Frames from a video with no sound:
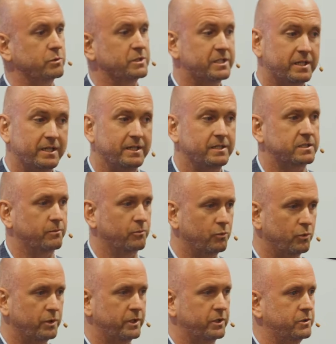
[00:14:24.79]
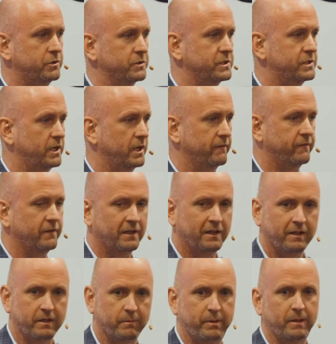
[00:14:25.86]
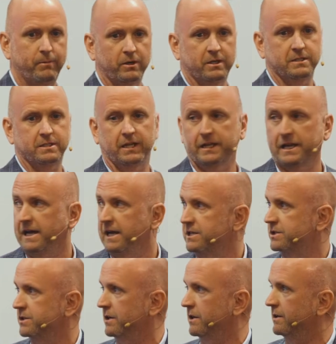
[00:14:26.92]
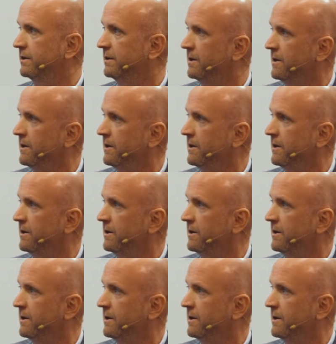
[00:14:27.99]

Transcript: we're seeing some really cool stuff that people can take action on.